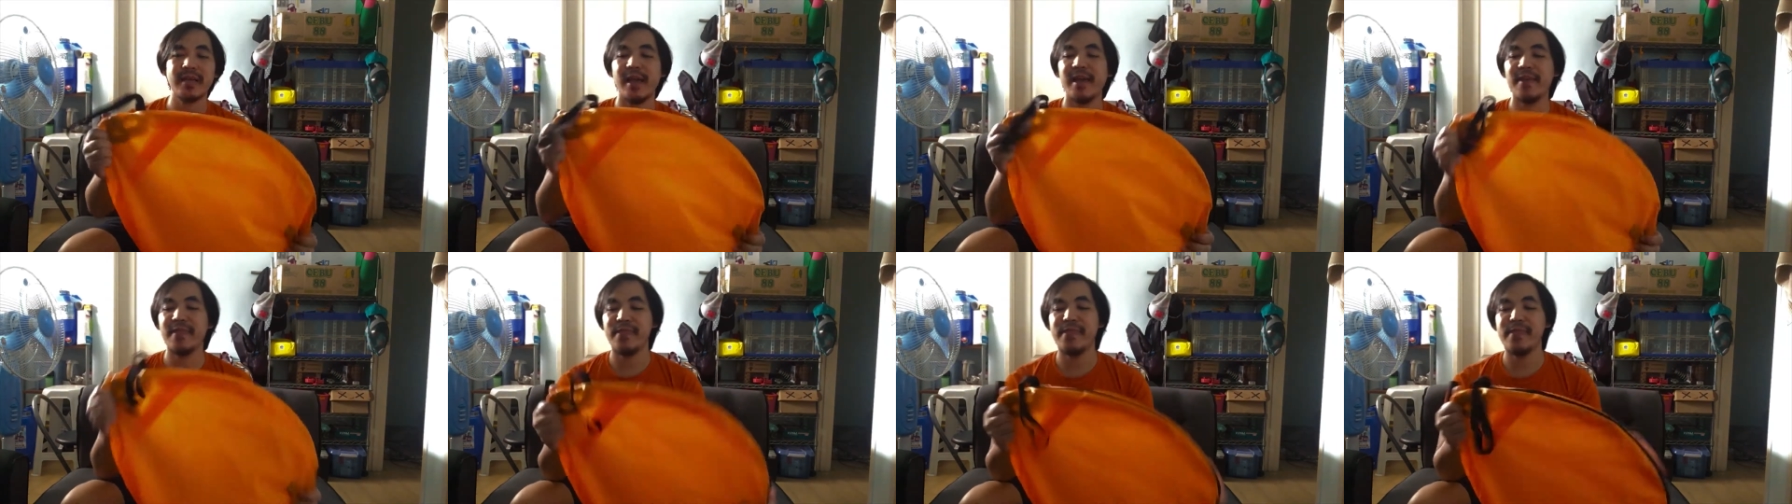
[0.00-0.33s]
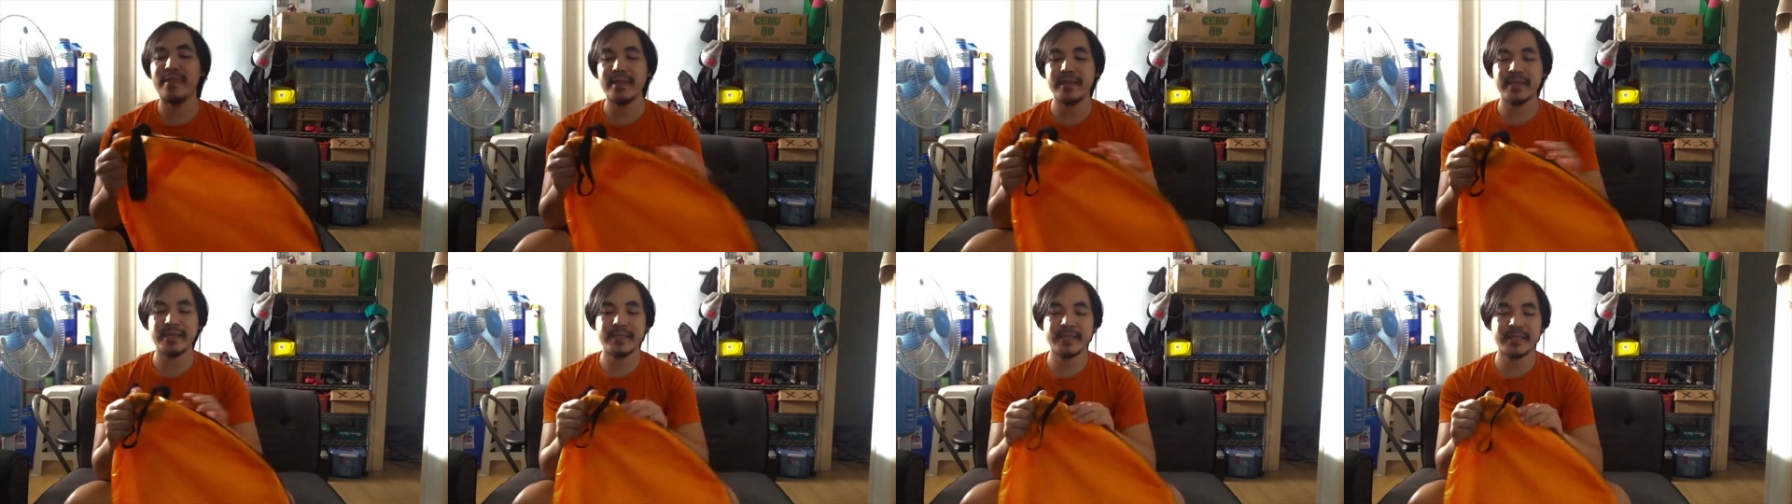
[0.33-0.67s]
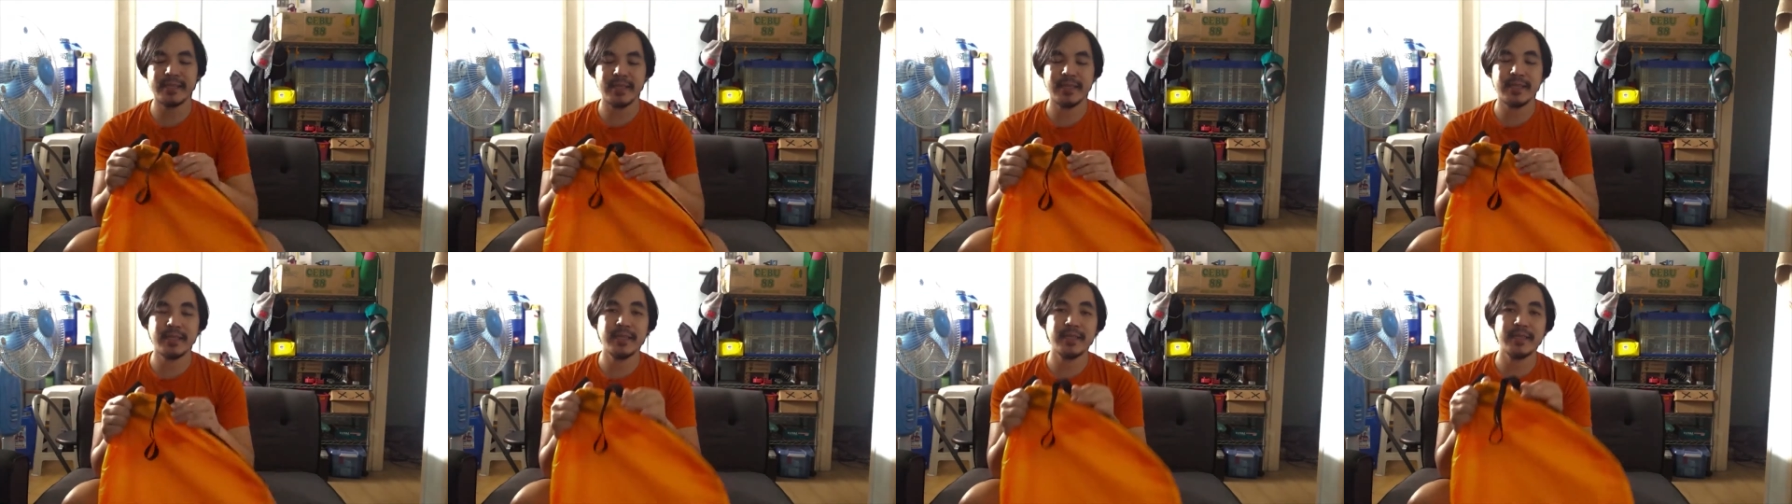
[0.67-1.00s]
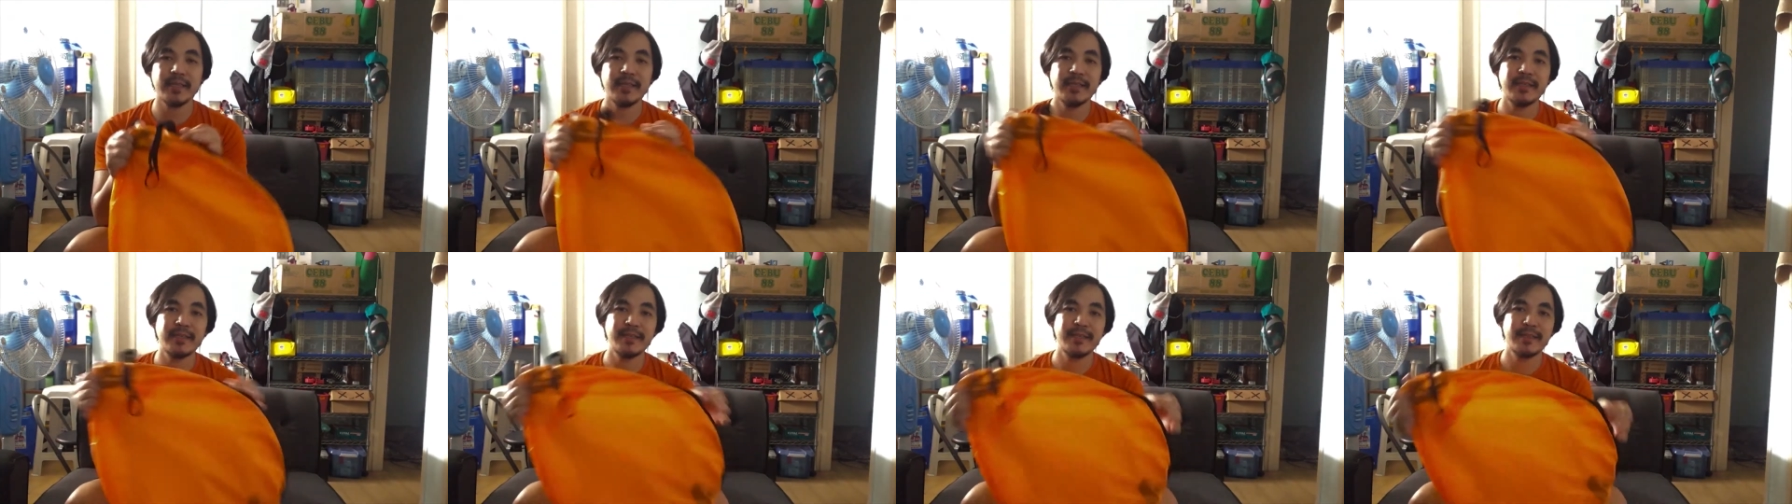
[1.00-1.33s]
at this
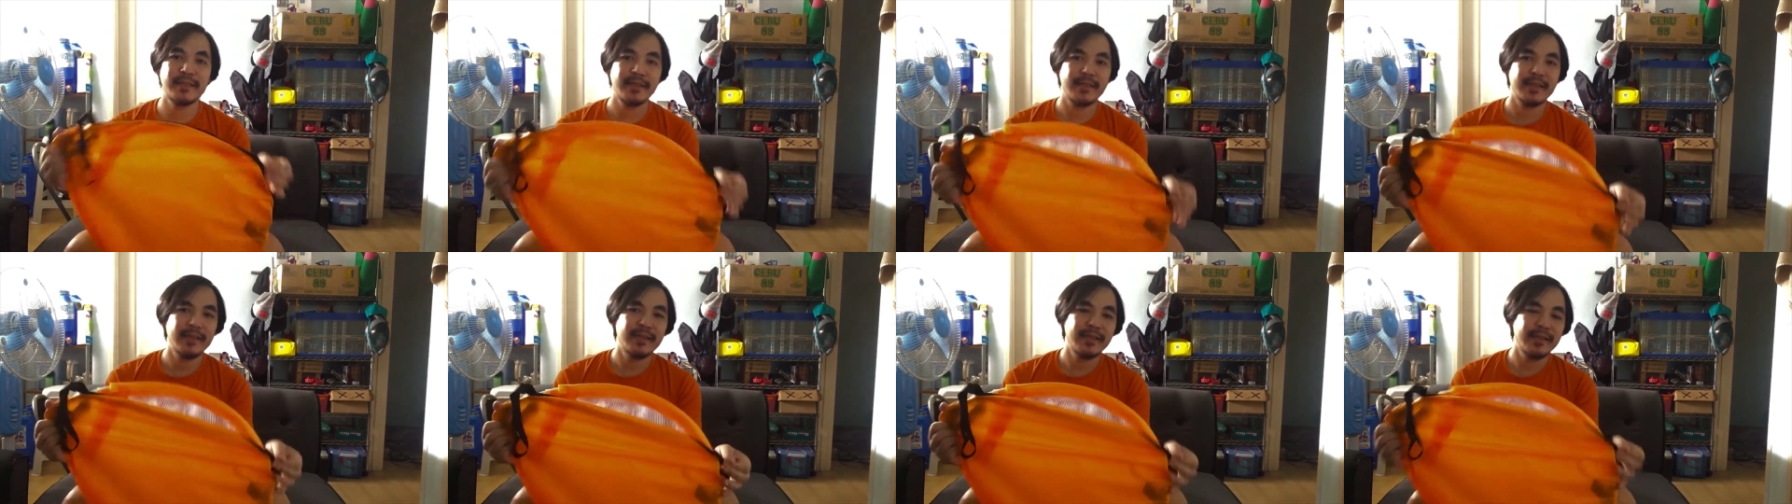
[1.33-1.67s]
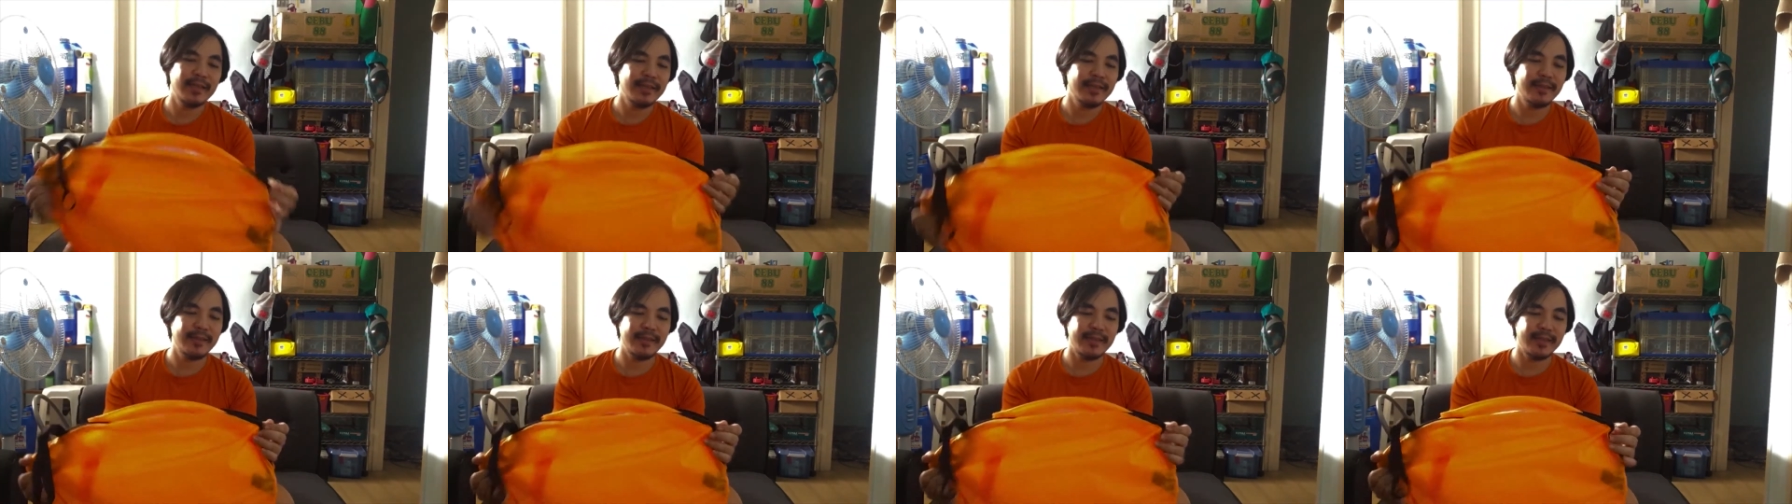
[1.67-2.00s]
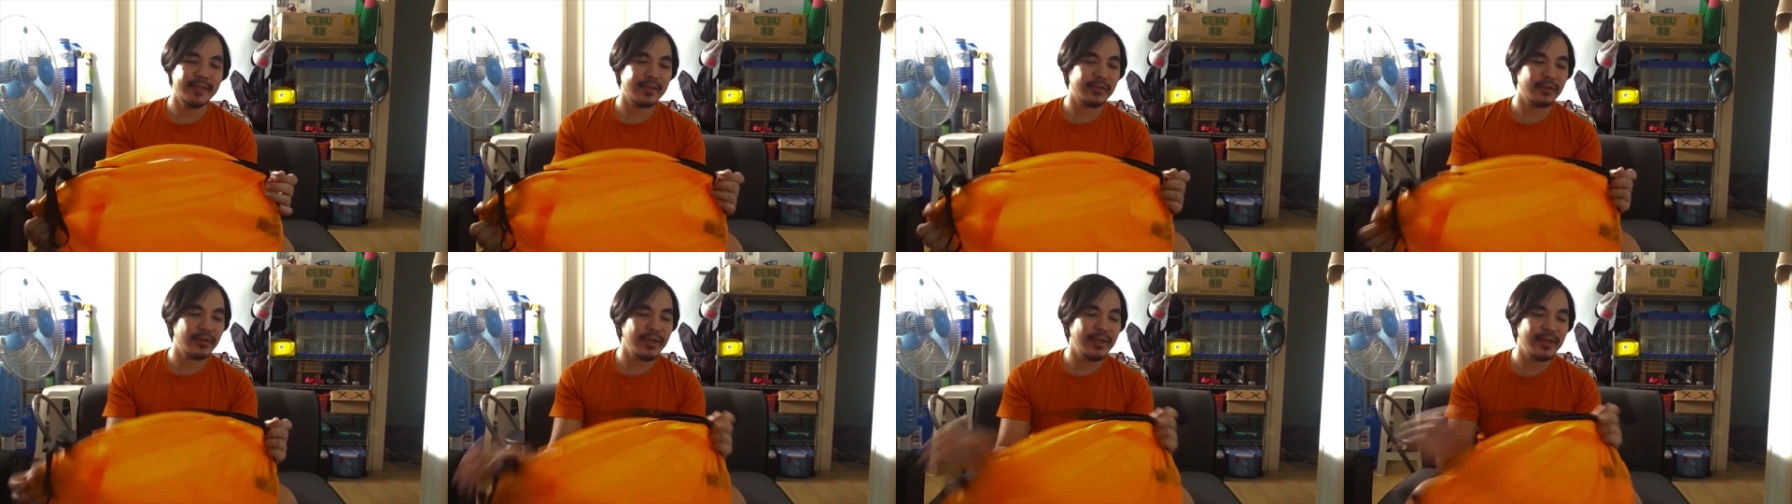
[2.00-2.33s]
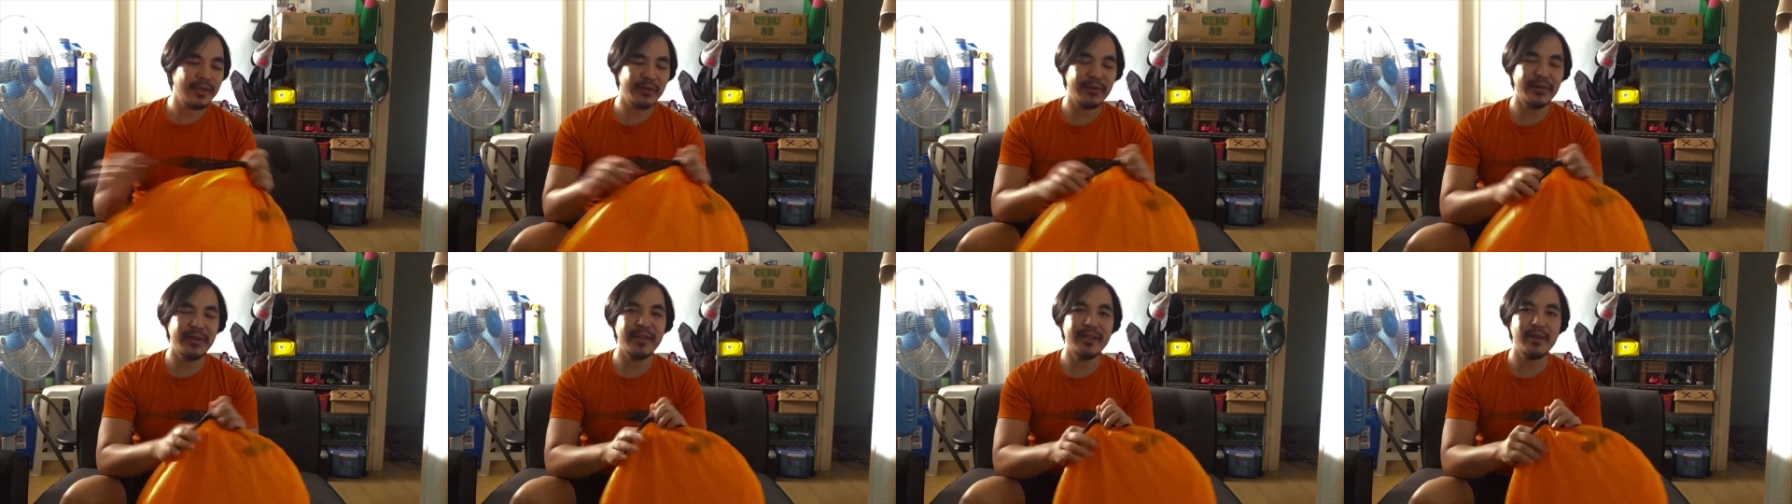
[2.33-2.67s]

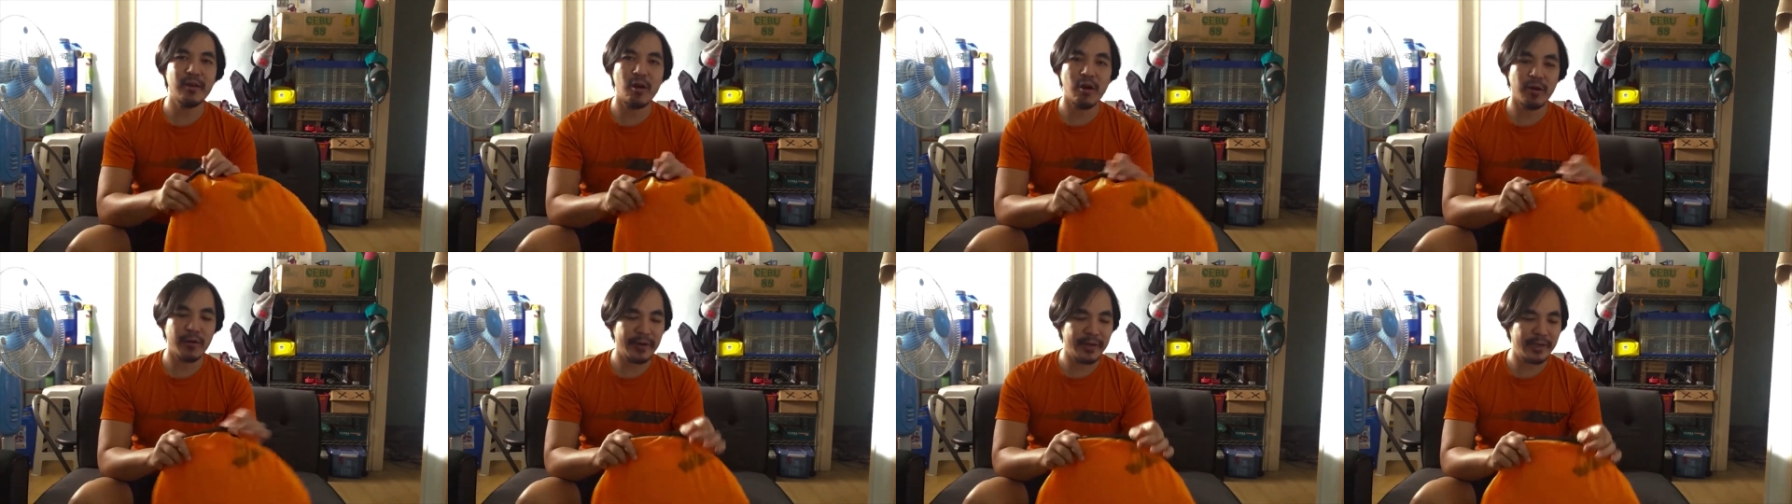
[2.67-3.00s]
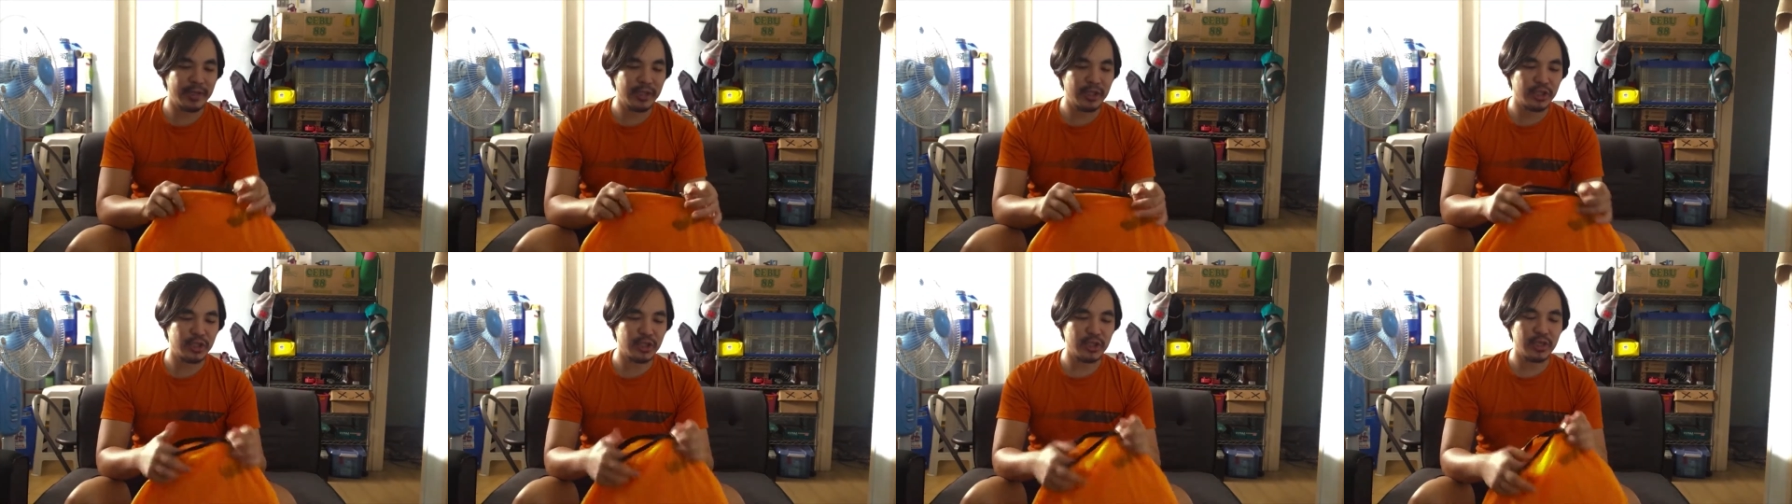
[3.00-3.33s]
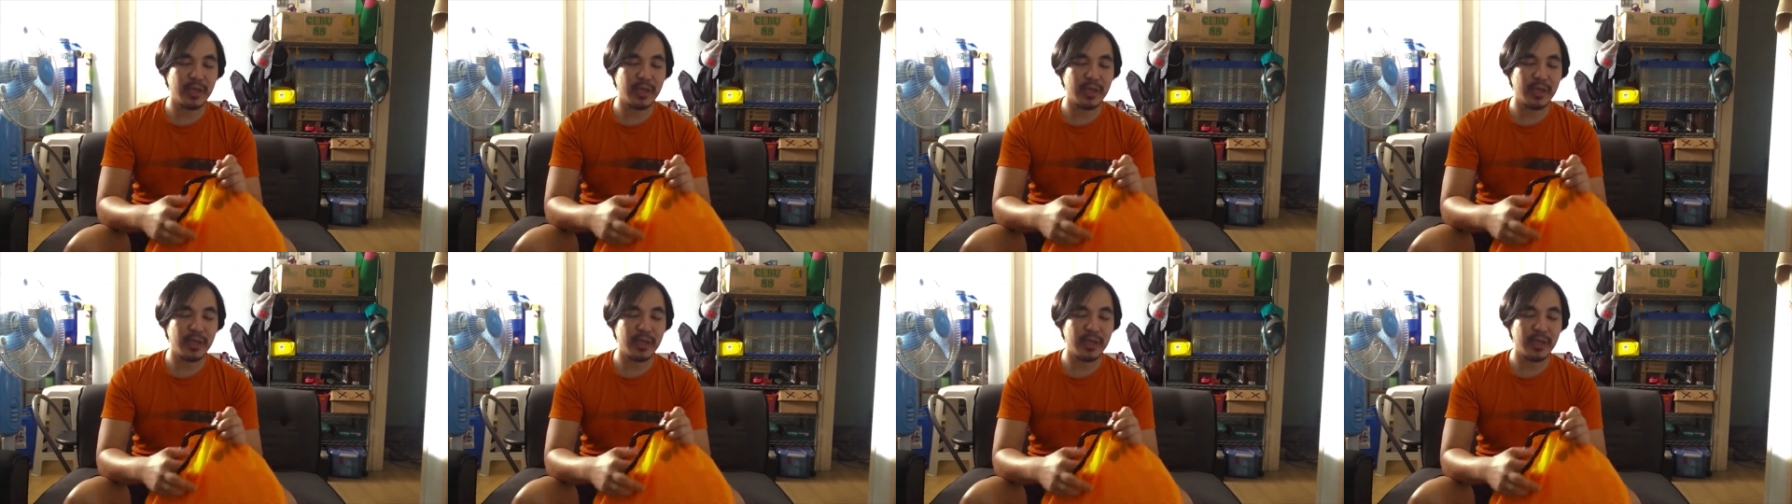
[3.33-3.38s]
really orange